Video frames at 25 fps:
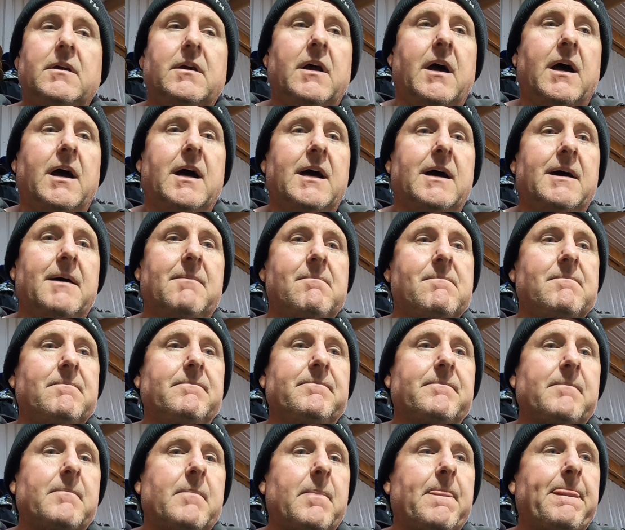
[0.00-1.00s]

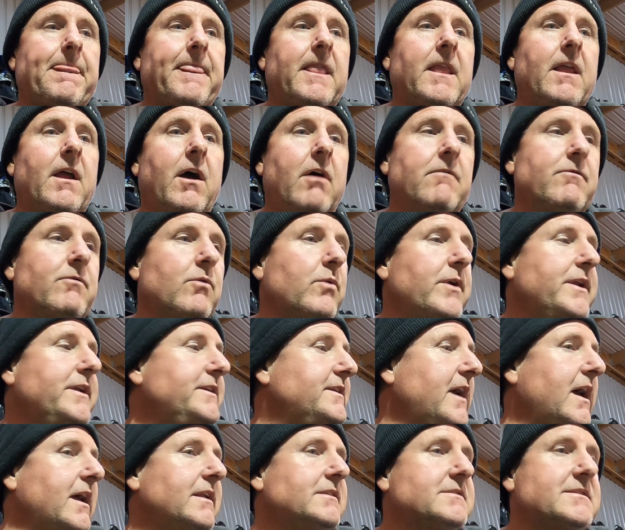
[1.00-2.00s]
I've already
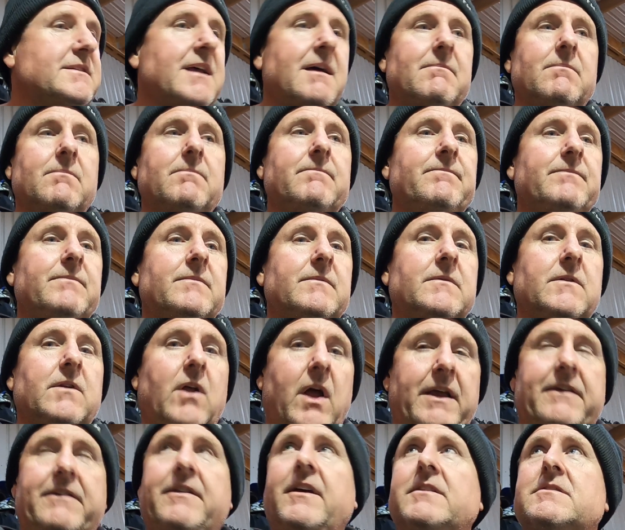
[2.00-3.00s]
done some
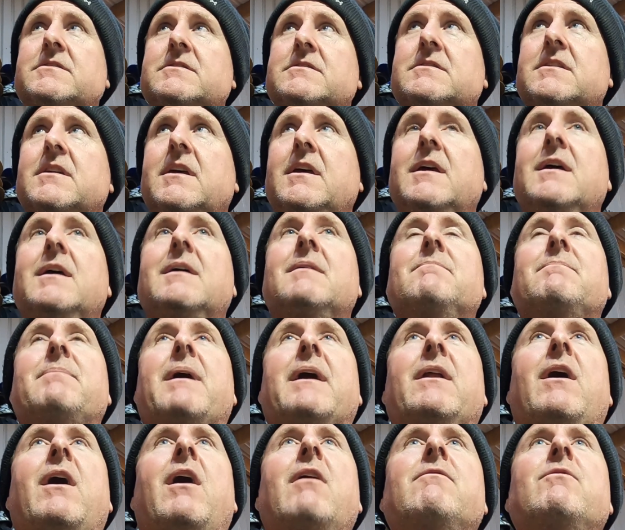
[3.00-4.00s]
like this,
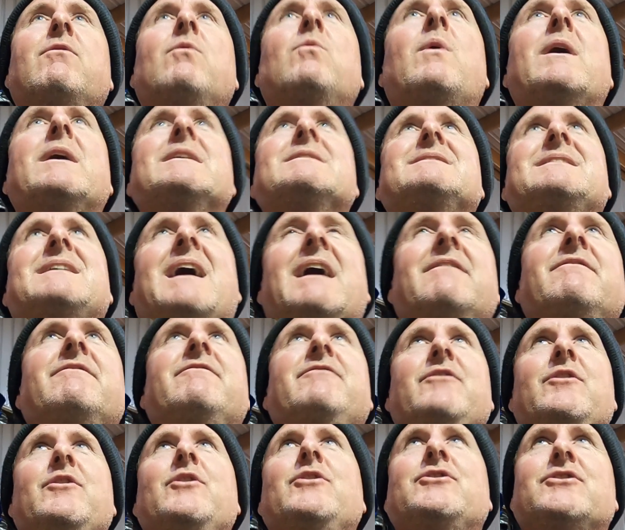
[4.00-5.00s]
but I've always done
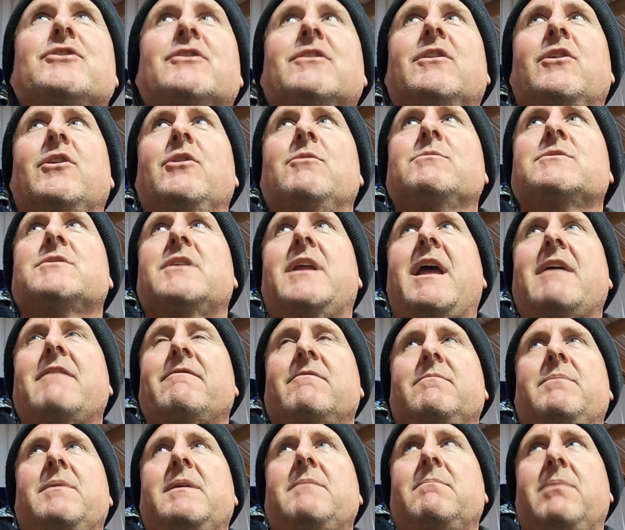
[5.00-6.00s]
virgin looms that
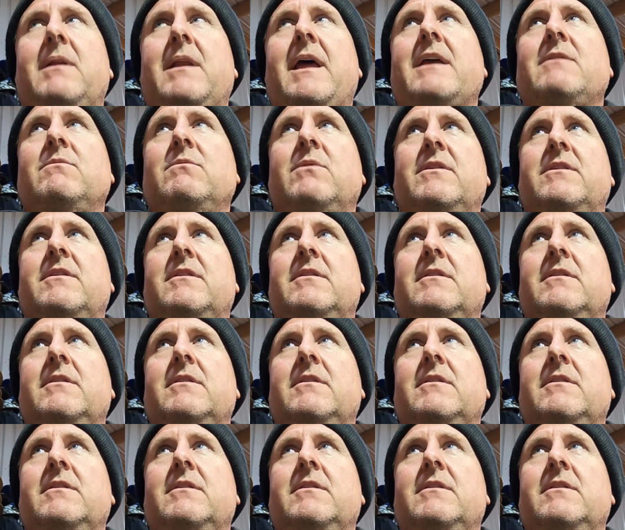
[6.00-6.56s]
haven't been played with.